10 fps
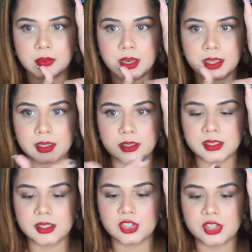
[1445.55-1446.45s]
Like,
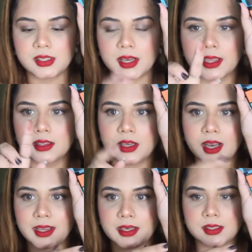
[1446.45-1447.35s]
this is just like the
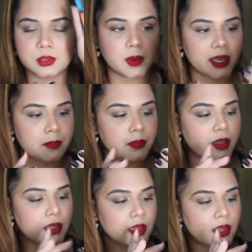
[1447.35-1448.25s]
lightest swipe,
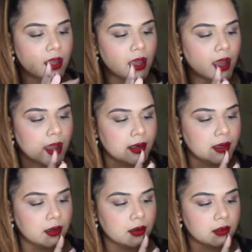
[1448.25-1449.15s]

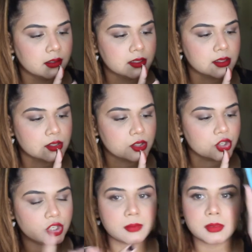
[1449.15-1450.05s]
and this is the
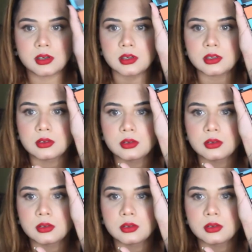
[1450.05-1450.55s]
shimmer.